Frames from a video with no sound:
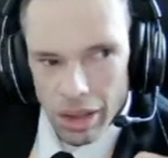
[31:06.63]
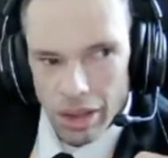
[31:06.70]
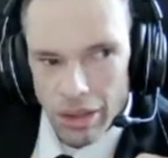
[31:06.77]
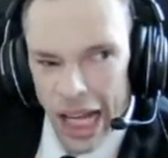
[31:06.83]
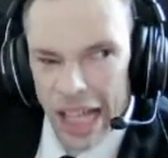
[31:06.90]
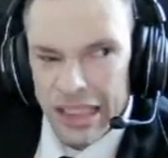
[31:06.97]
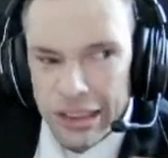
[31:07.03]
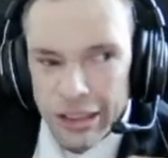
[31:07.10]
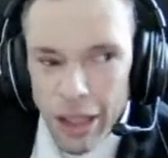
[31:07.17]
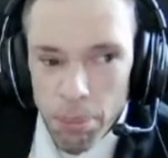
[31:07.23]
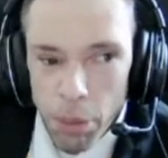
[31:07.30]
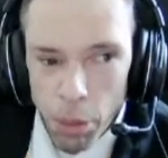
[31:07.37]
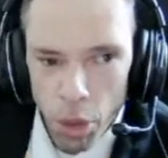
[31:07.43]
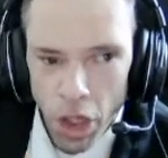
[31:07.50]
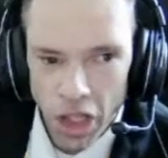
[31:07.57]
That's
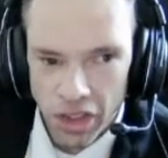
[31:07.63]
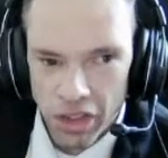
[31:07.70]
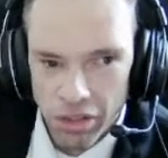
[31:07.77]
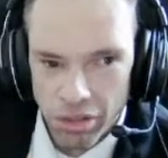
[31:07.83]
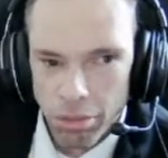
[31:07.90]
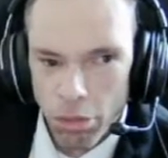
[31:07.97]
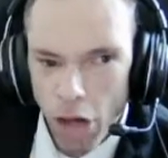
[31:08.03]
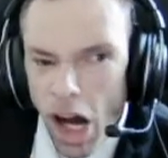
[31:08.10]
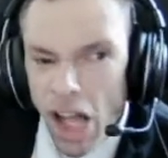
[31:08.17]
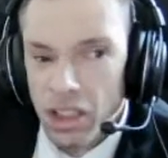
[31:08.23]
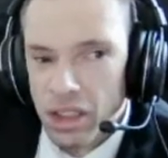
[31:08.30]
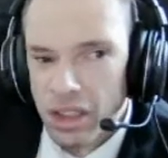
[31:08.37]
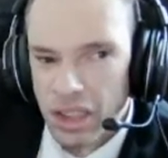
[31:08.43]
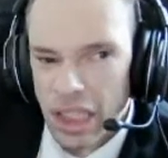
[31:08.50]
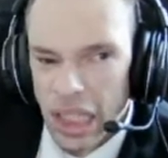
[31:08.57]
number one, right?
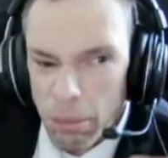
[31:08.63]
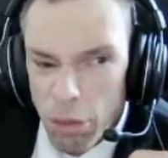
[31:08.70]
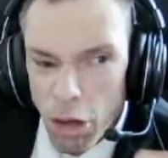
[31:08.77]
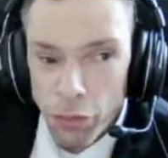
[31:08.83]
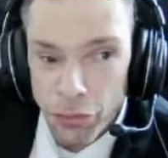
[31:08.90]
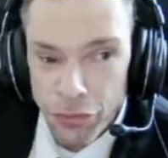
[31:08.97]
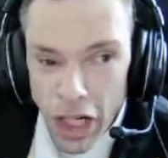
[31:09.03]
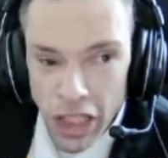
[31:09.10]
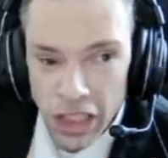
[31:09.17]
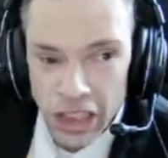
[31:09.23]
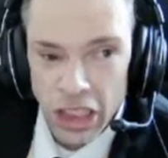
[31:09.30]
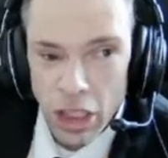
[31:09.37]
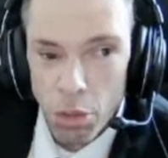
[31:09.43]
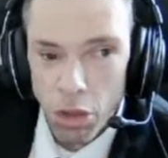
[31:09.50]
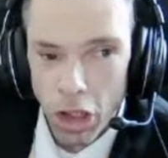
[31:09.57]
He will fuck
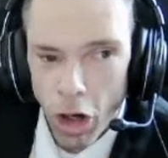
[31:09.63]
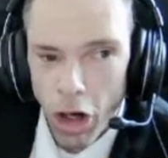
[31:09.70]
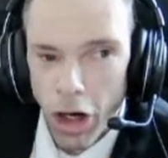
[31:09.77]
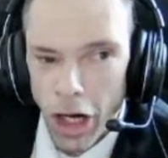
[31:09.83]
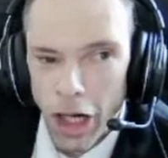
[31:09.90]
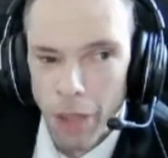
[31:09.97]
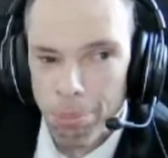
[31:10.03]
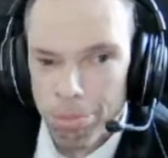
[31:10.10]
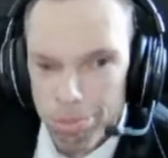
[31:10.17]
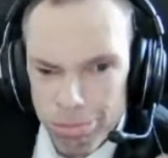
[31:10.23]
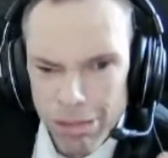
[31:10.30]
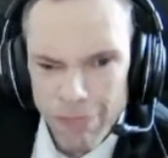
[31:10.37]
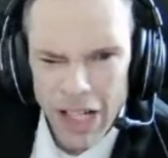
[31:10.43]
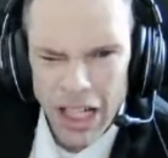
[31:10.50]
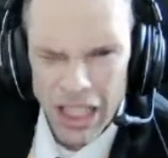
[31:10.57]
you lot up
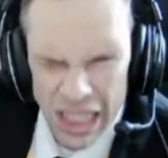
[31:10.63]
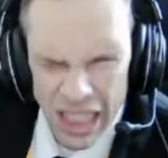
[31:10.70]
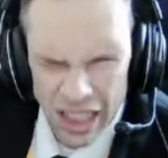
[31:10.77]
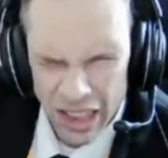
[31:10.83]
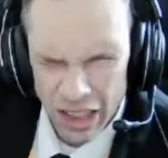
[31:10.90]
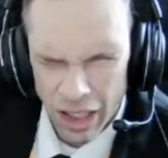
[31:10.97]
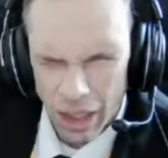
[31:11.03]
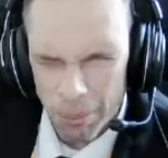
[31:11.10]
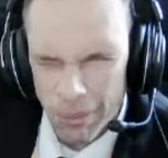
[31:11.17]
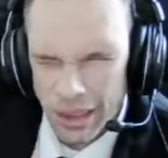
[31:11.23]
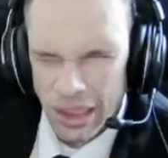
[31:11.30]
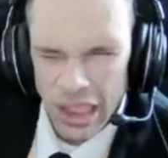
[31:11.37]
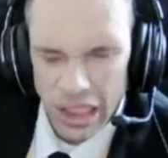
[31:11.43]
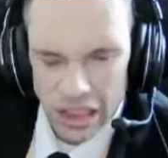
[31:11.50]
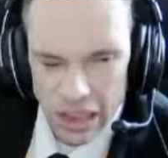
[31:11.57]
with that haircut,
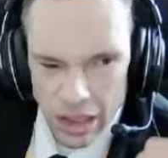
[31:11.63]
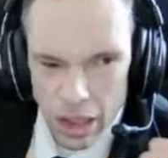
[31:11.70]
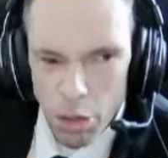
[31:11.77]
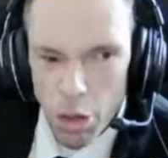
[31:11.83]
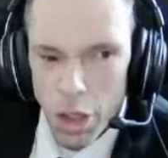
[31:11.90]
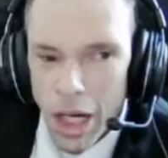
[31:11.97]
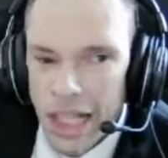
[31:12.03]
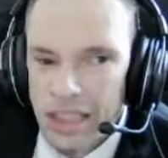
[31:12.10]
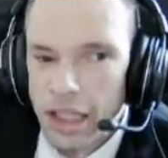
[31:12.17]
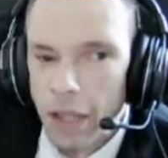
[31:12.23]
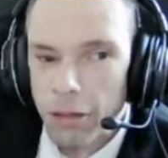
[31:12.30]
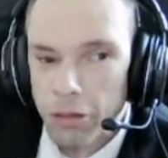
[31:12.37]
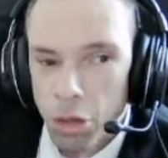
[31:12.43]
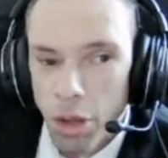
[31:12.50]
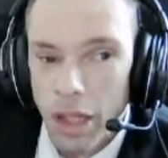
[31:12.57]
and then you will end
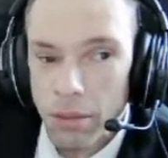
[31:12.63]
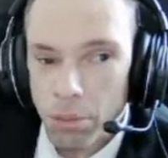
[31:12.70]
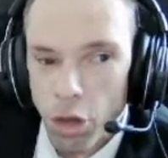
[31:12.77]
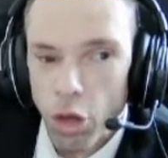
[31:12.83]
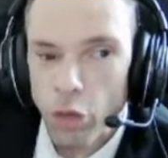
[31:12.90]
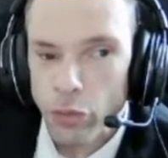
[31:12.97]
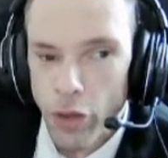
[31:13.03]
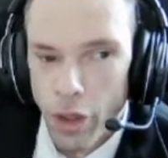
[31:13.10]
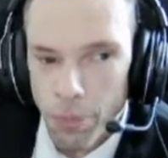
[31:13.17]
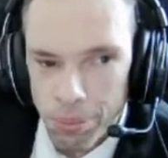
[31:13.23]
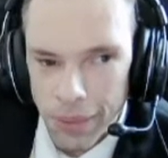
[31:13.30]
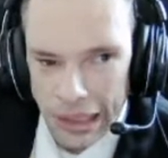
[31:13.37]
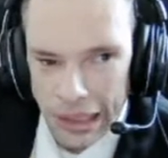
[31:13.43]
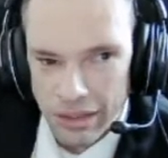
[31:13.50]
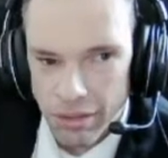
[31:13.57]
up crying more from
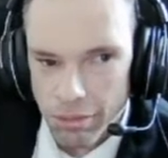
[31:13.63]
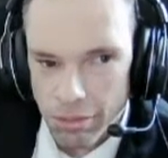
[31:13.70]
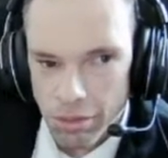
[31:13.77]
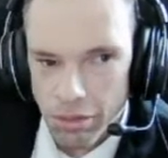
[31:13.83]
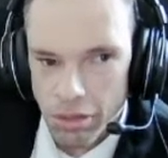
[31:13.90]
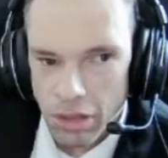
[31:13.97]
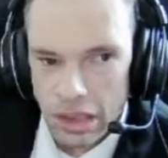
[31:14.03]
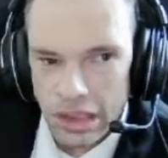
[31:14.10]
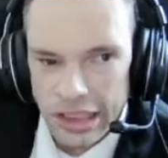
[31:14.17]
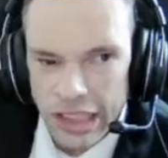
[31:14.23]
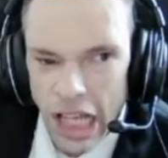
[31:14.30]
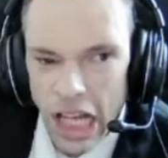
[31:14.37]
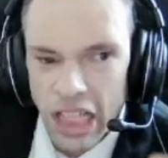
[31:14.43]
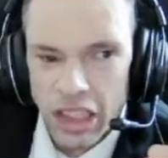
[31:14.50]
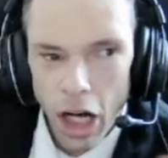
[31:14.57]
me,
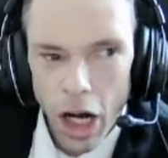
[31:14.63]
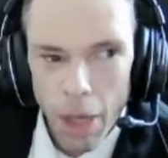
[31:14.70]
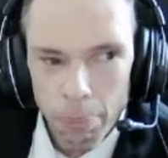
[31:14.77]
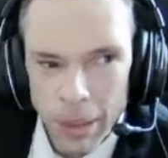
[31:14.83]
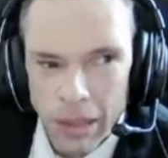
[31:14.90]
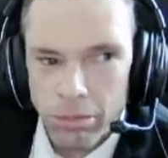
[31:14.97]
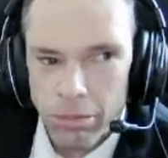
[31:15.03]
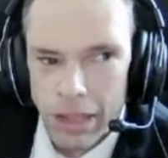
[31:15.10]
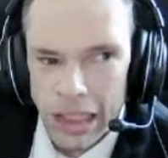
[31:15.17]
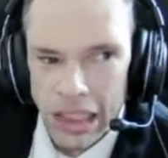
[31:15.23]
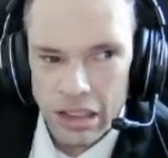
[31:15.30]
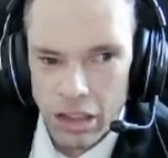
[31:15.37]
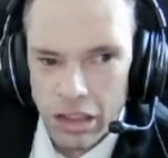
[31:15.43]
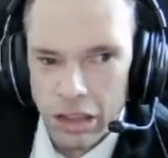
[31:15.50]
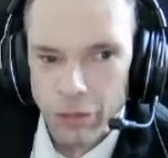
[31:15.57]
saying that I've been really
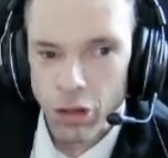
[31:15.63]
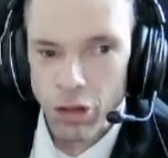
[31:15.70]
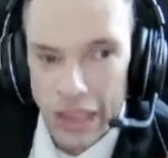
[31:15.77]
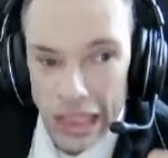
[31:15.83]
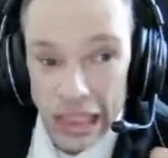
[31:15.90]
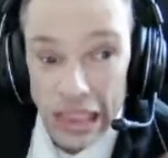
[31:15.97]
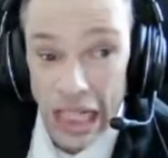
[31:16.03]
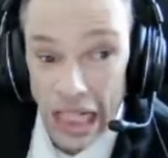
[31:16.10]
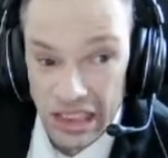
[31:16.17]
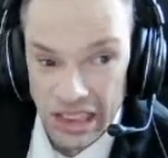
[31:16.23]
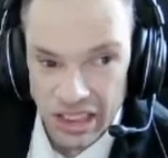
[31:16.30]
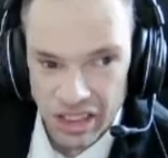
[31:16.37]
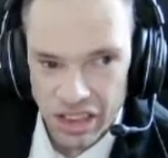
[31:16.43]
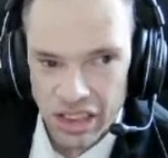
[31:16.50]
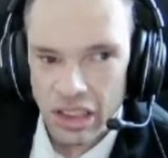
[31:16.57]
useful. He
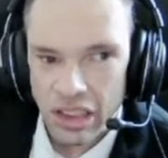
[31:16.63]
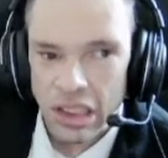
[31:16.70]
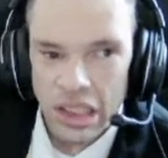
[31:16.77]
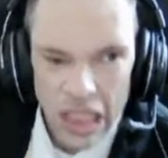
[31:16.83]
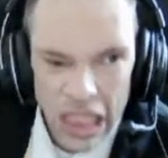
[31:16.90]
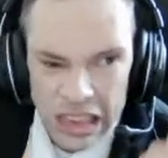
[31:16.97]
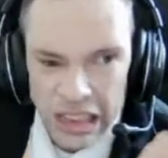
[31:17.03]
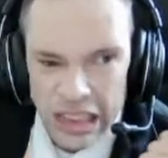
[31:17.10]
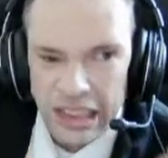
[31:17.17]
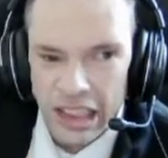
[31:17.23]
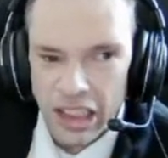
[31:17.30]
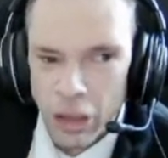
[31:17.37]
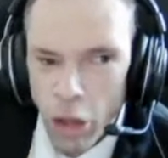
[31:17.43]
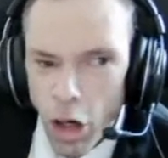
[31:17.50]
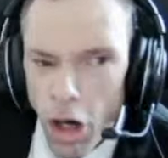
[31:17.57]
hasn't. He's just a
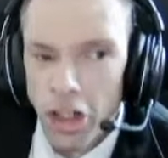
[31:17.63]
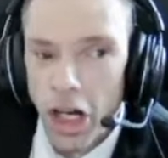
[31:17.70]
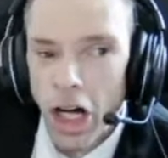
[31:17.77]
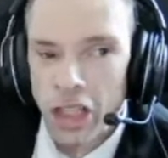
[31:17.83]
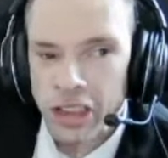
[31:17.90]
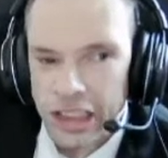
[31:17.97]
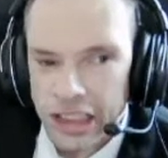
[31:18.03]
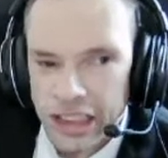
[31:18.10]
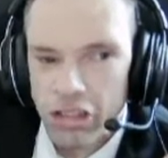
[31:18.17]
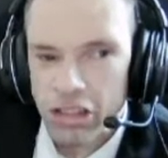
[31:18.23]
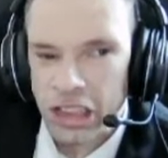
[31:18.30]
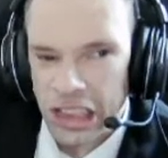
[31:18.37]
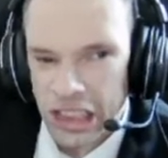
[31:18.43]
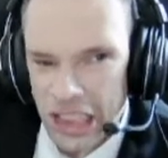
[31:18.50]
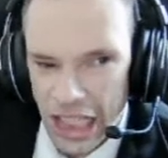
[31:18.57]
con artist little
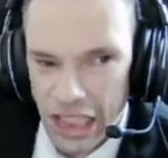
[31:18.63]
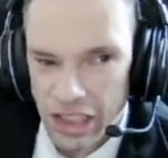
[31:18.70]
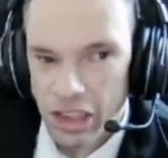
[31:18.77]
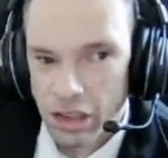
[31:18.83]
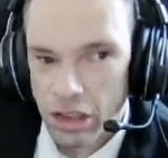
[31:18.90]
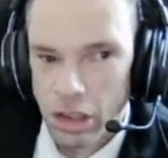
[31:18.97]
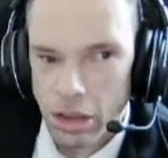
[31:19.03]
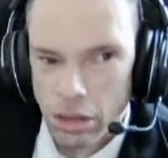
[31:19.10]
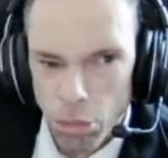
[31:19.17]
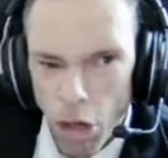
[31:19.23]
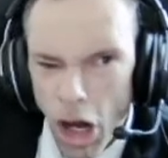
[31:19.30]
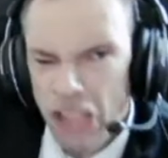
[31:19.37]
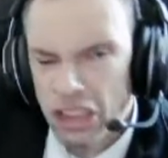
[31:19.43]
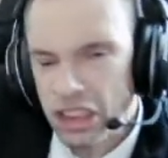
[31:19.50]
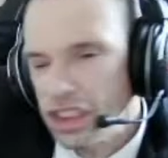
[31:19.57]
shit,
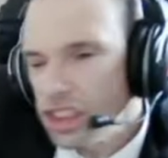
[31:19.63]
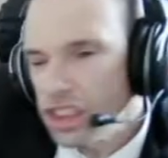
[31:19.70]
right?